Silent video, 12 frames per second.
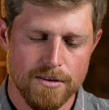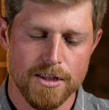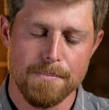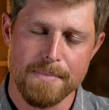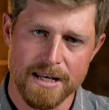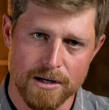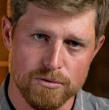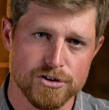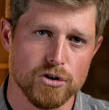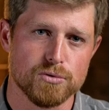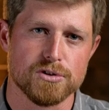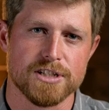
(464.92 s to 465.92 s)
The immediate
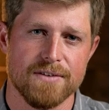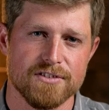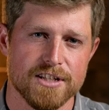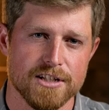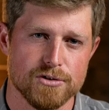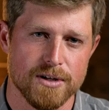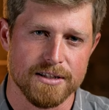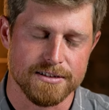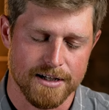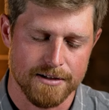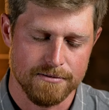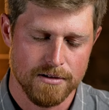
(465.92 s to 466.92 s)
results were 17 Israelis
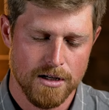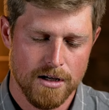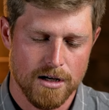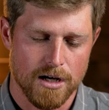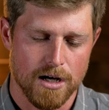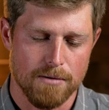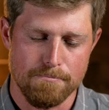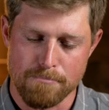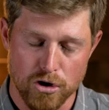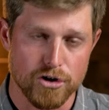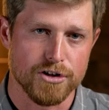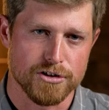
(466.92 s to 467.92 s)
died,
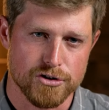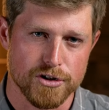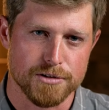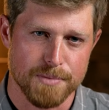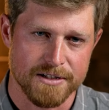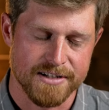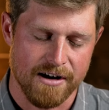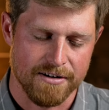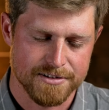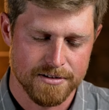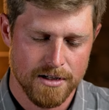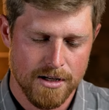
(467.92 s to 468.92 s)
murdered in the streets by
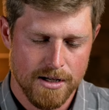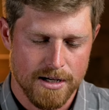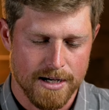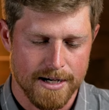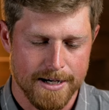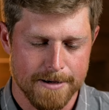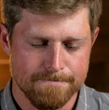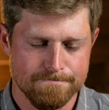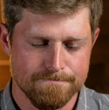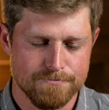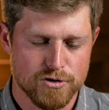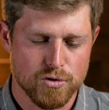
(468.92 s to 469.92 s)
terrorists.
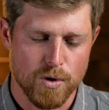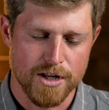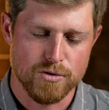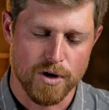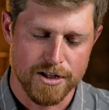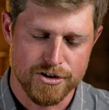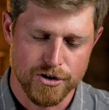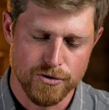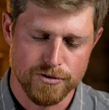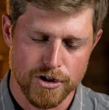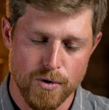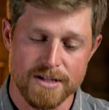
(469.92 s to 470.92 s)

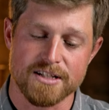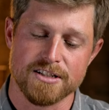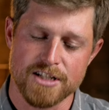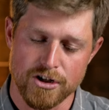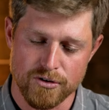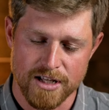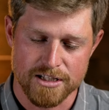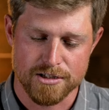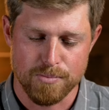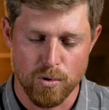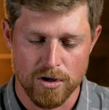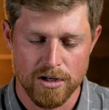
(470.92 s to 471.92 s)
2022, the U.S. continued that
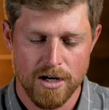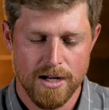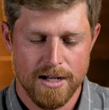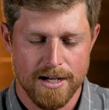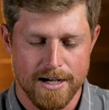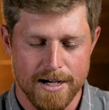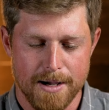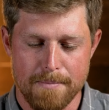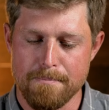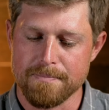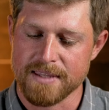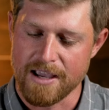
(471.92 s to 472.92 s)
support,
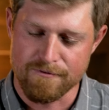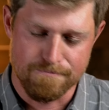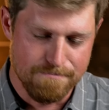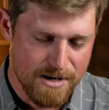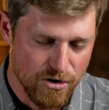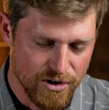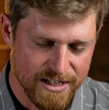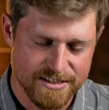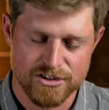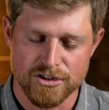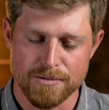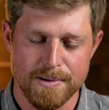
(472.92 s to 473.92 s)
gave
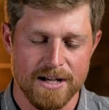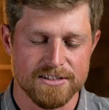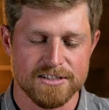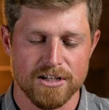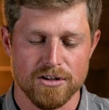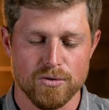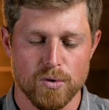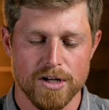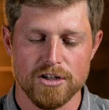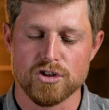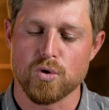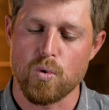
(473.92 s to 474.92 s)
millions to the Palestinian
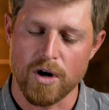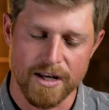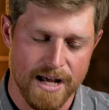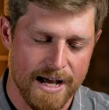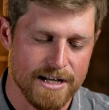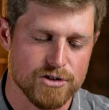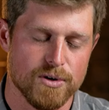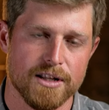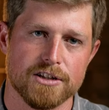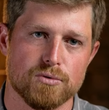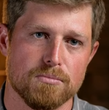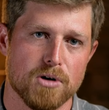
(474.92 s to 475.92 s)
Authority. 29
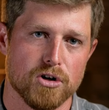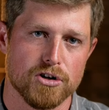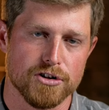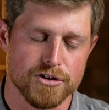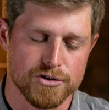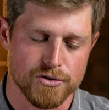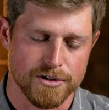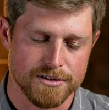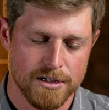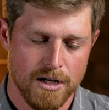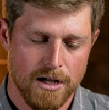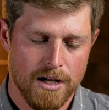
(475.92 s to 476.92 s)
Israelis were murdered in the
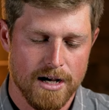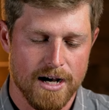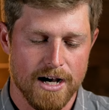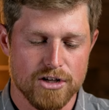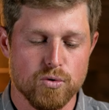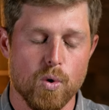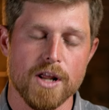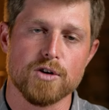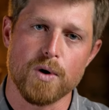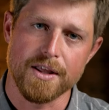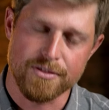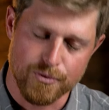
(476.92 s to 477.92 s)
streets.
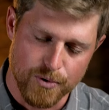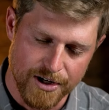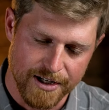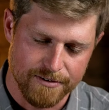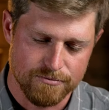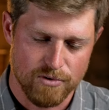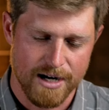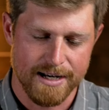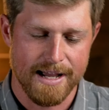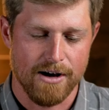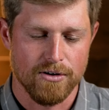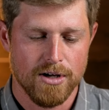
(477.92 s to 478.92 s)
2023, right
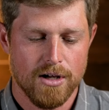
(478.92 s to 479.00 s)
now,